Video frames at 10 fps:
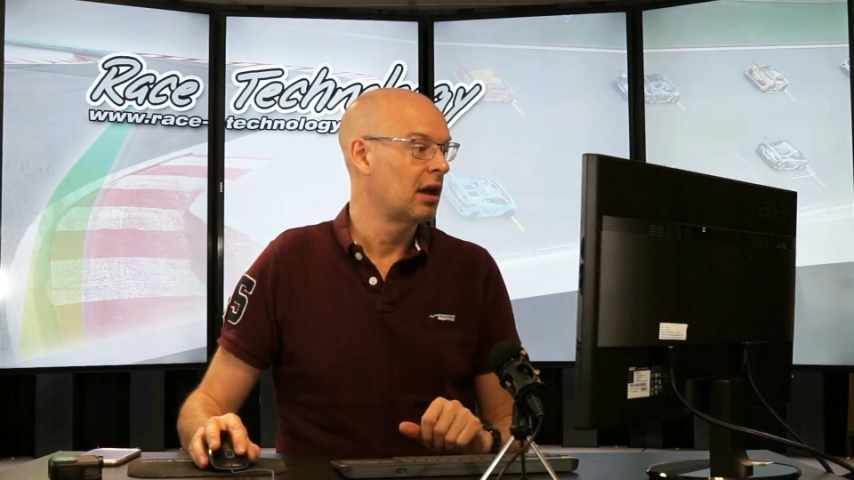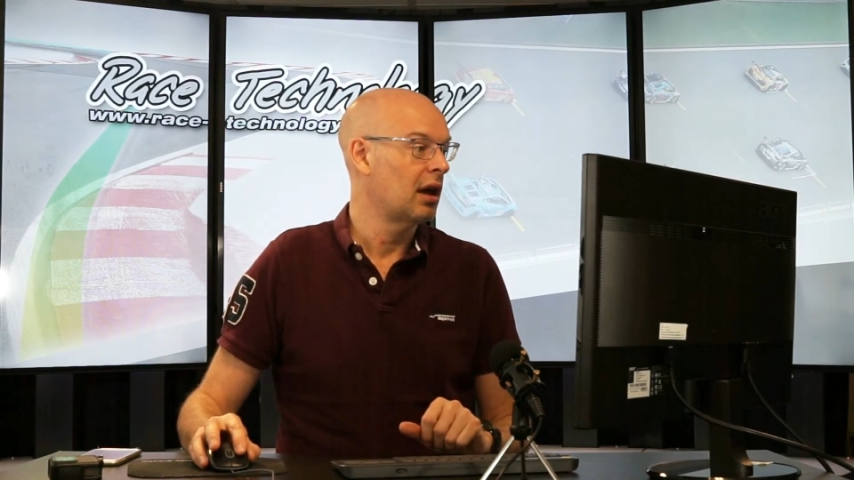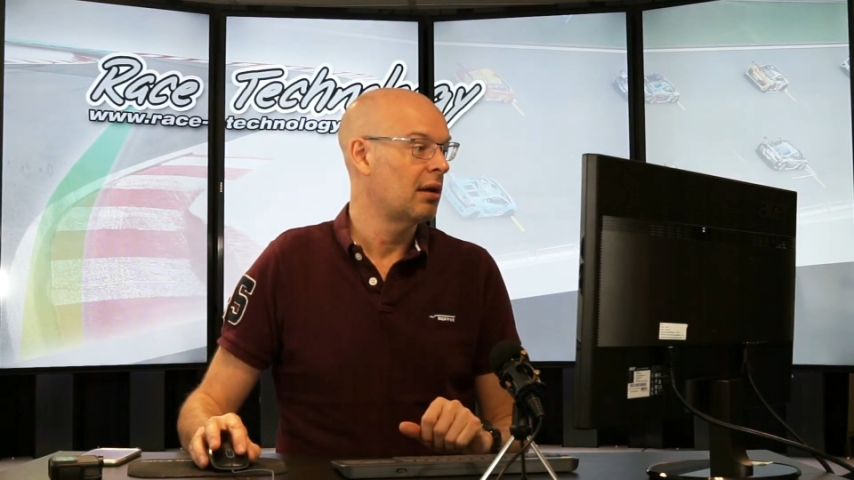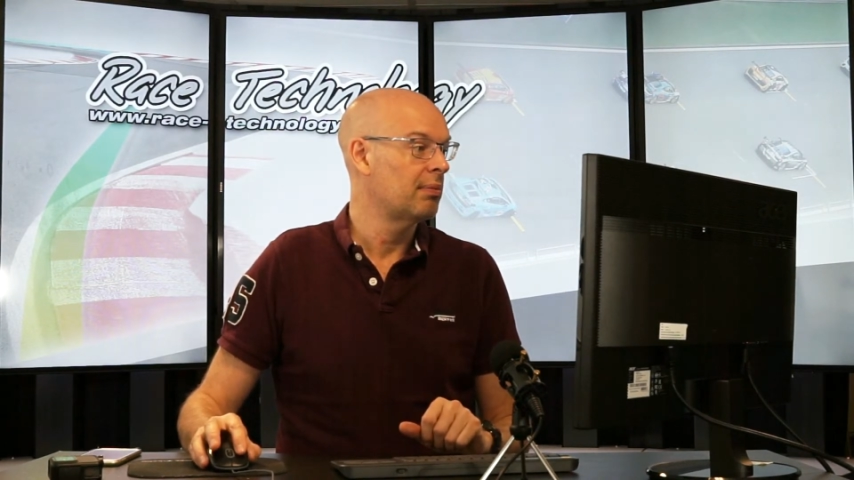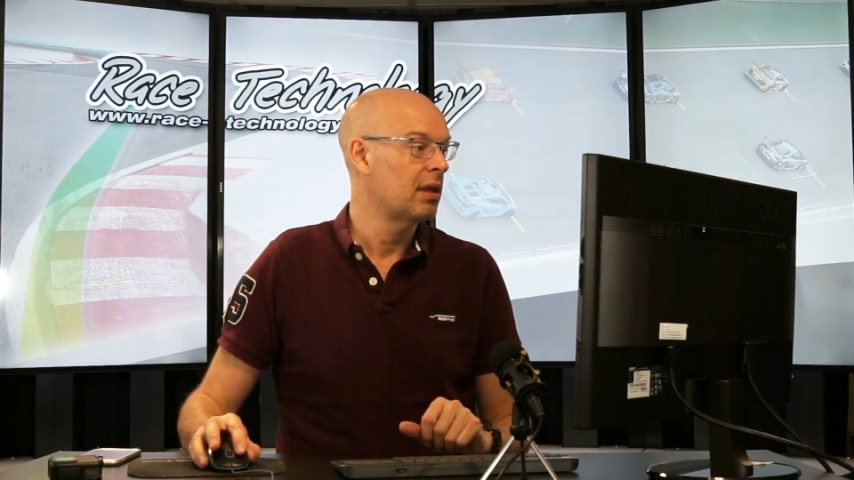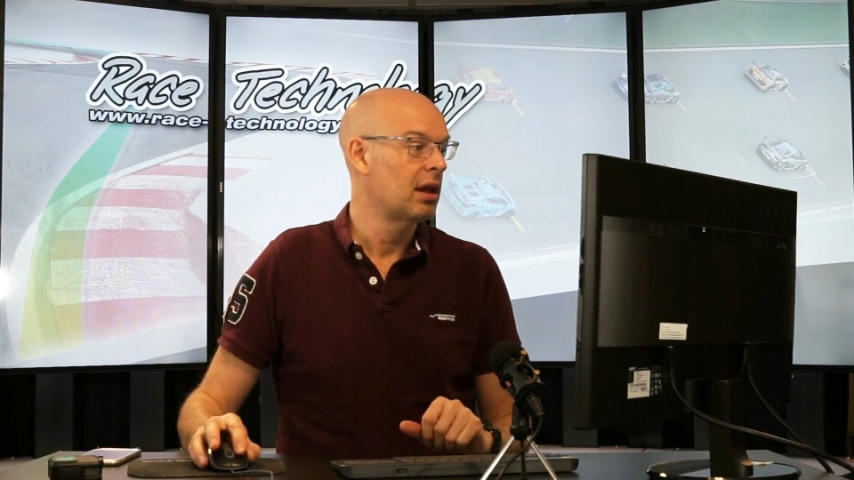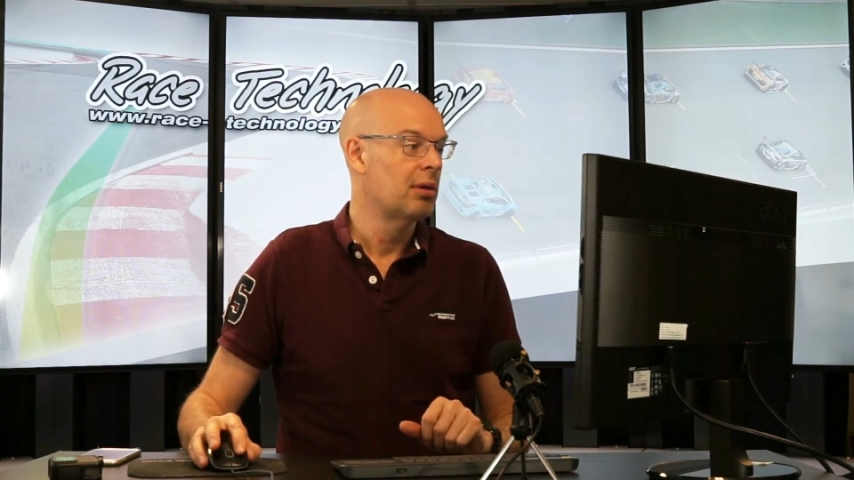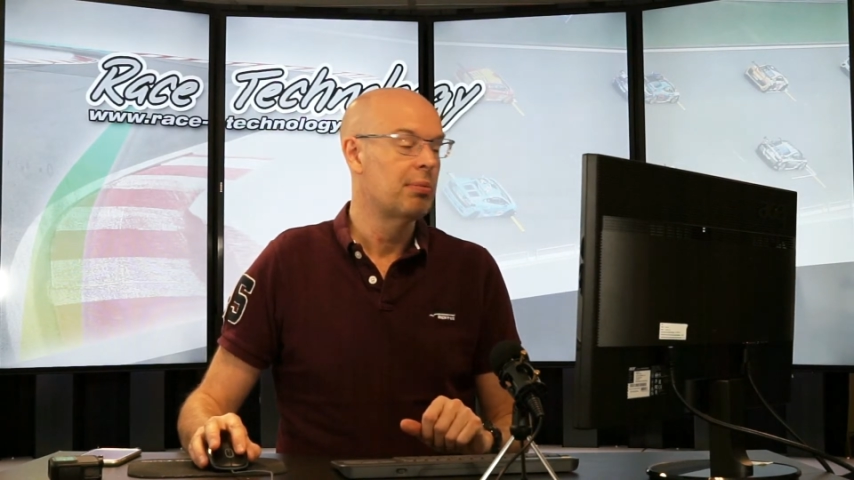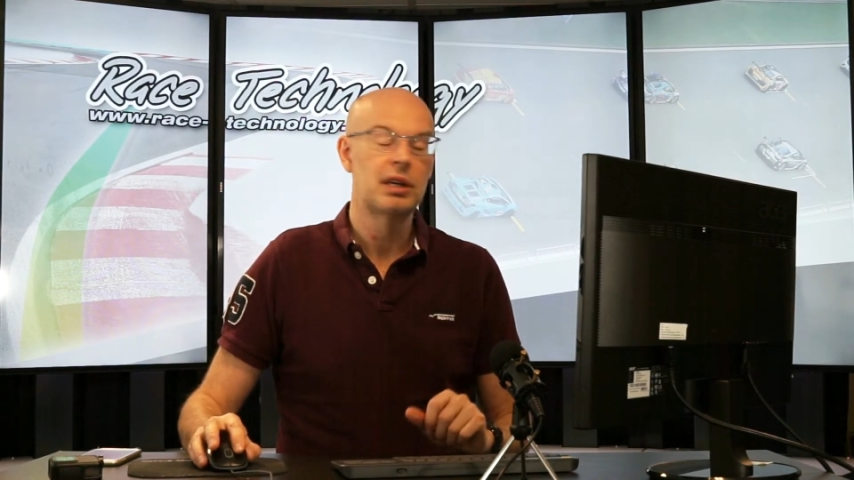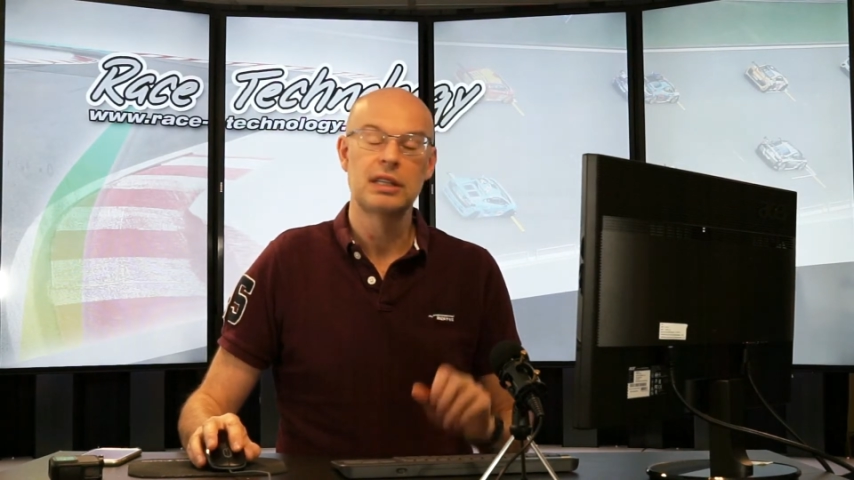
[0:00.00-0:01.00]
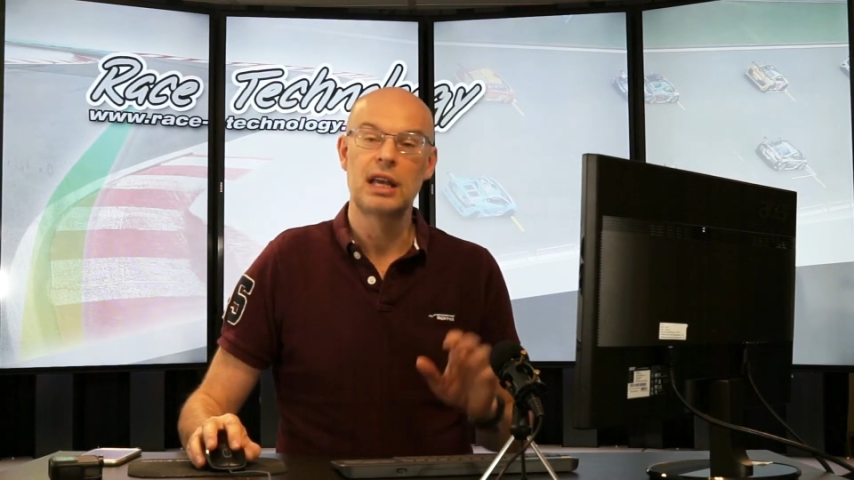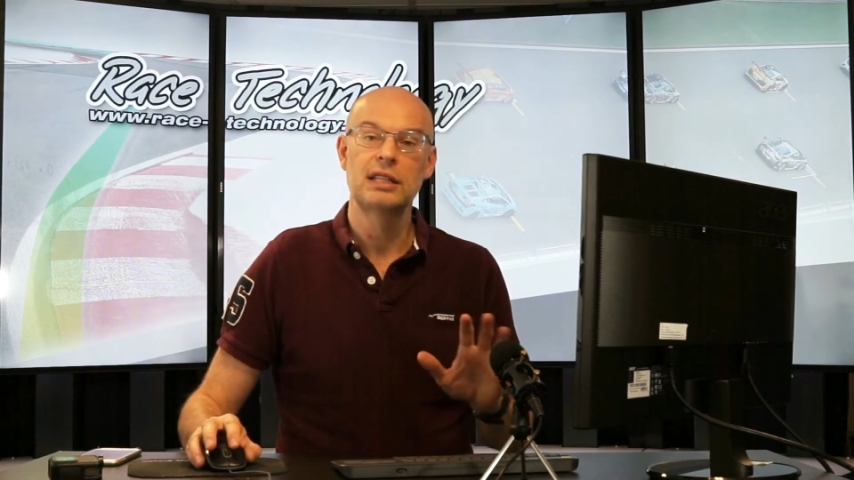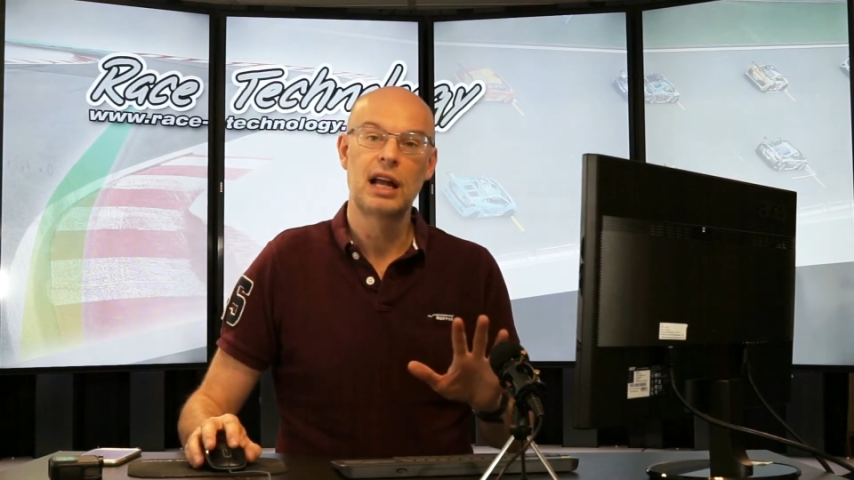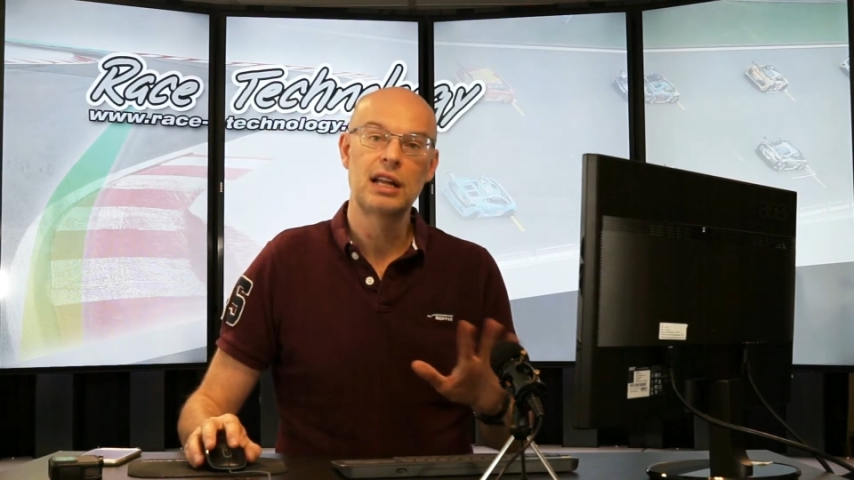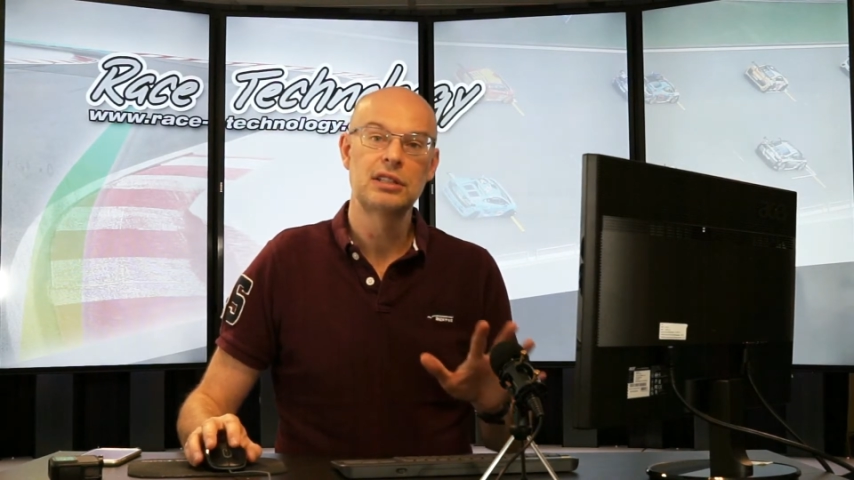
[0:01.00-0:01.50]
um, but it's
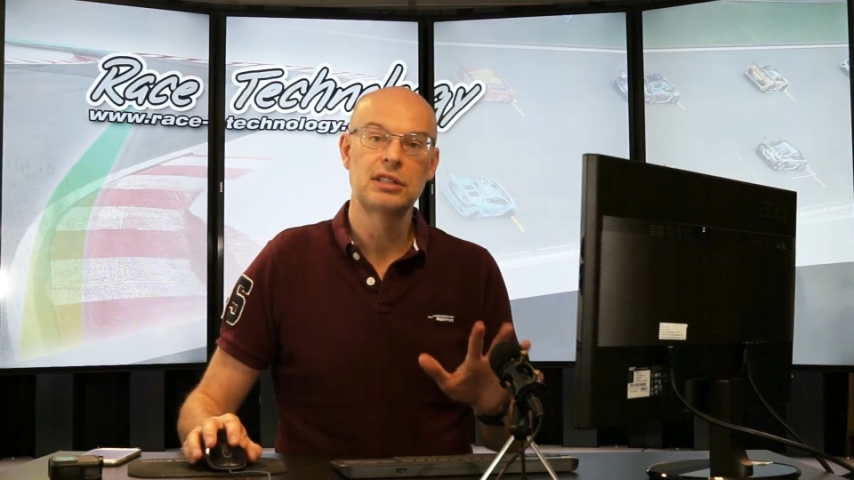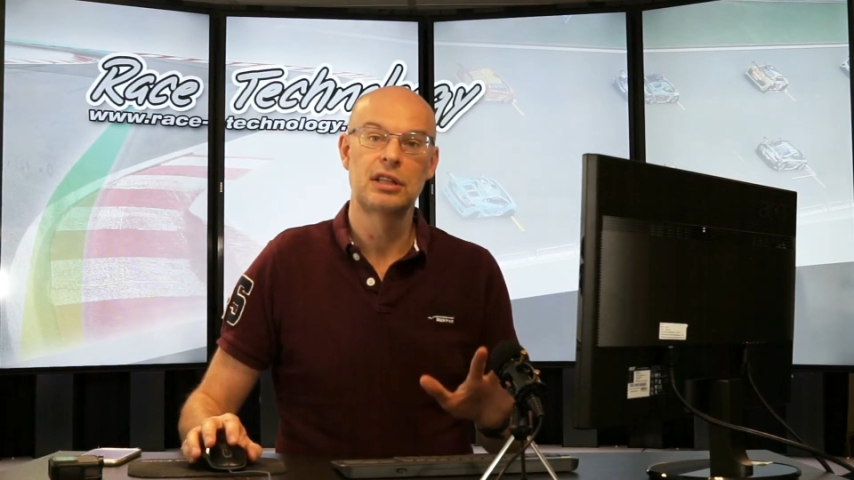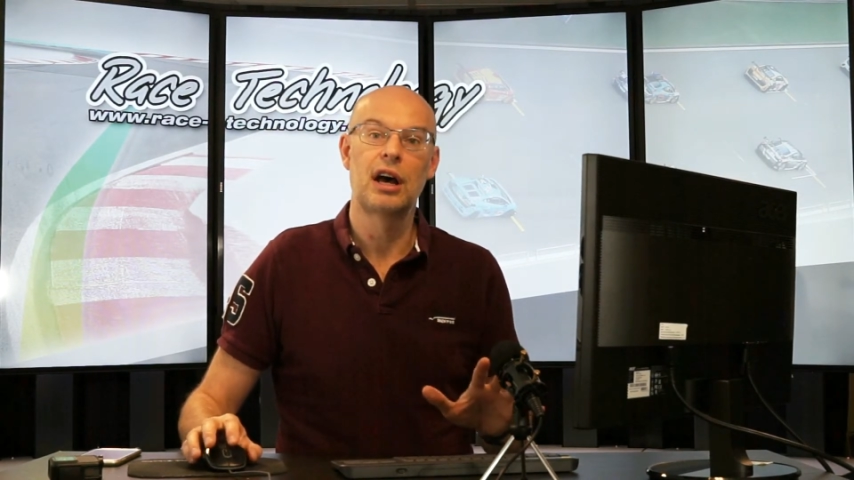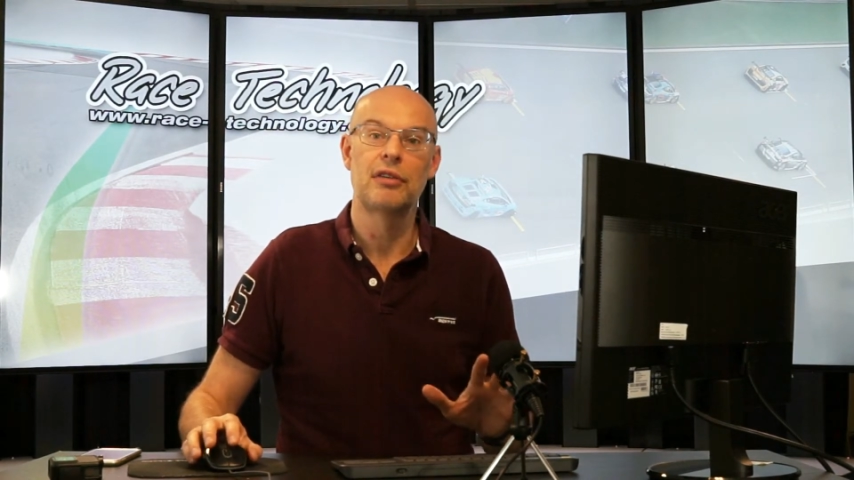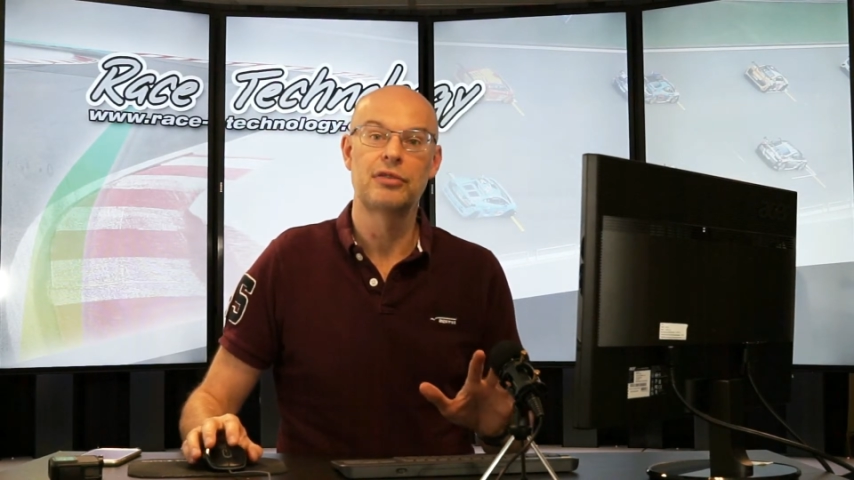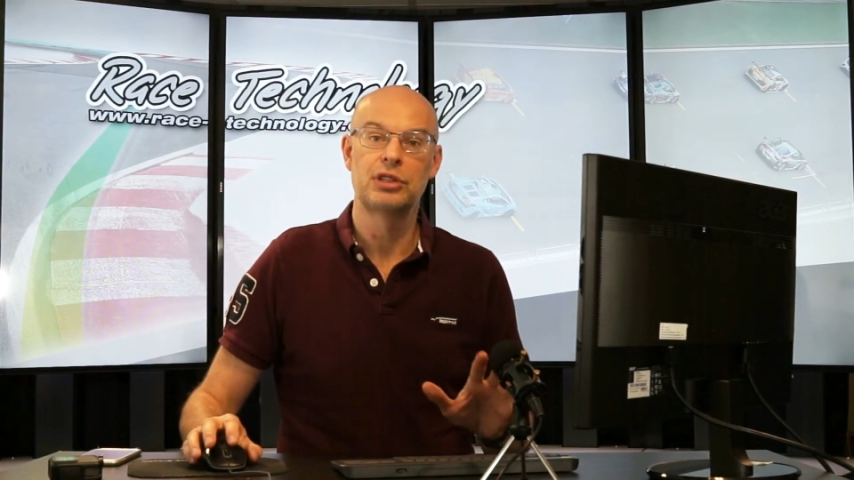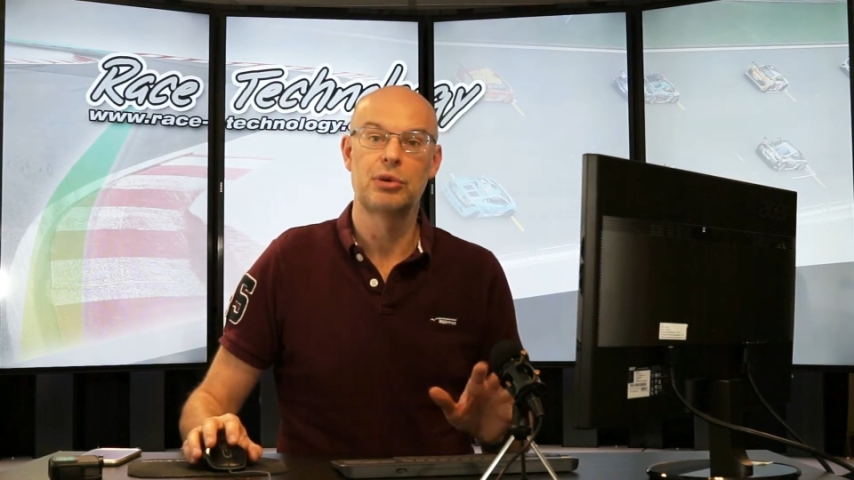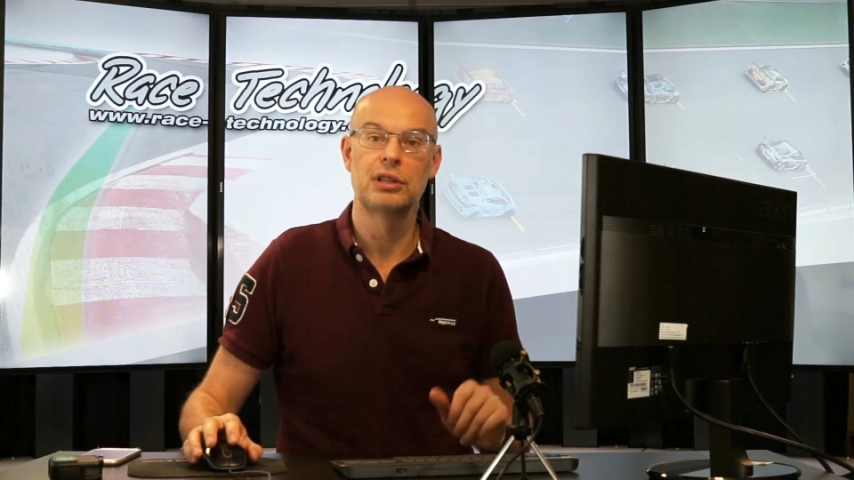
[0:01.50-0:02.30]
intelligent enough to